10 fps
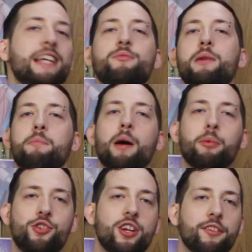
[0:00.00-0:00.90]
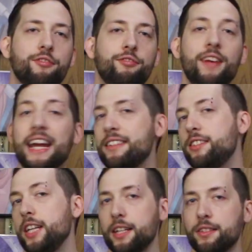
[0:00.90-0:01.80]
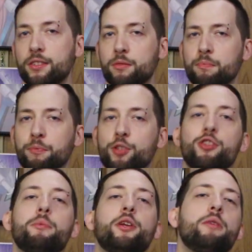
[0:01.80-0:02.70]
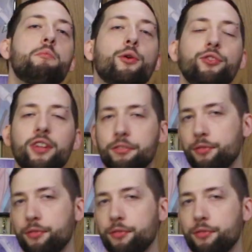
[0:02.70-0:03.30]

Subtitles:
basement publishing of fanzines, distributed mostly to